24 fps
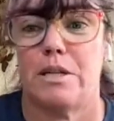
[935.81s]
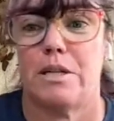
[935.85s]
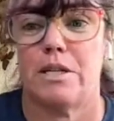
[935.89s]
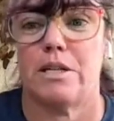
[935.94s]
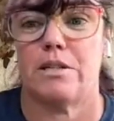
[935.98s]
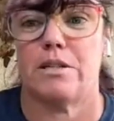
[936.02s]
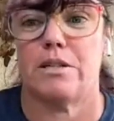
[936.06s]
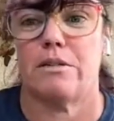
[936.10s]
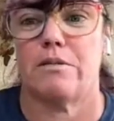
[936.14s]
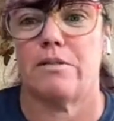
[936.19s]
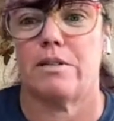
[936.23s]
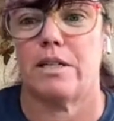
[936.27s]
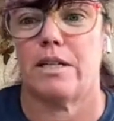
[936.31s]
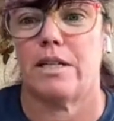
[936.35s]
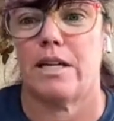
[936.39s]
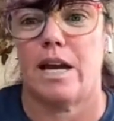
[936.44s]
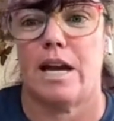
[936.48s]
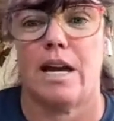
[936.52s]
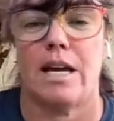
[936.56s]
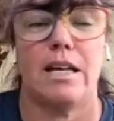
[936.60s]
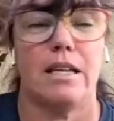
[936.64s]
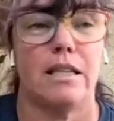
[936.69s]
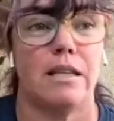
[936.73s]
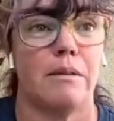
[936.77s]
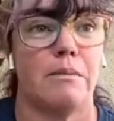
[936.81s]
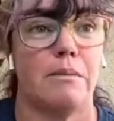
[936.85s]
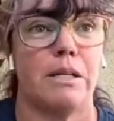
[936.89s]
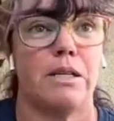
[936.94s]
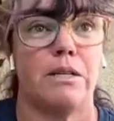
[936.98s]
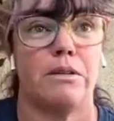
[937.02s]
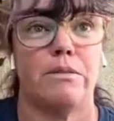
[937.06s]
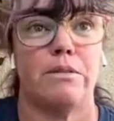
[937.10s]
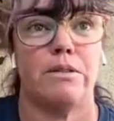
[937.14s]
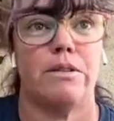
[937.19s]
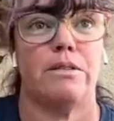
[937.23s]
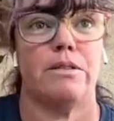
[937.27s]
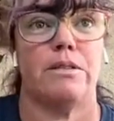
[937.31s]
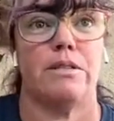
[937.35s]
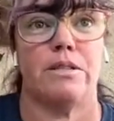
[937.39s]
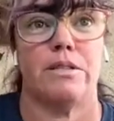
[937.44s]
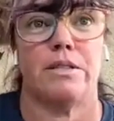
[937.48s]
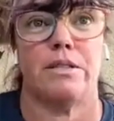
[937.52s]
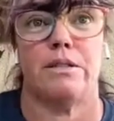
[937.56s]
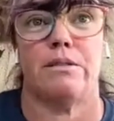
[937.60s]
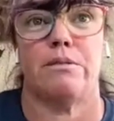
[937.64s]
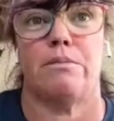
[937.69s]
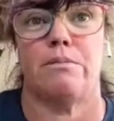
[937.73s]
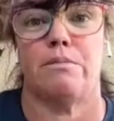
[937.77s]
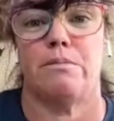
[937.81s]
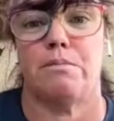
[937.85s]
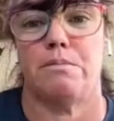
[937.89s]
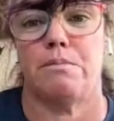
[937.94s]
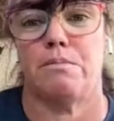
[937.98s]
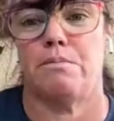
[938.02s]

because I was like, hey, let me go and see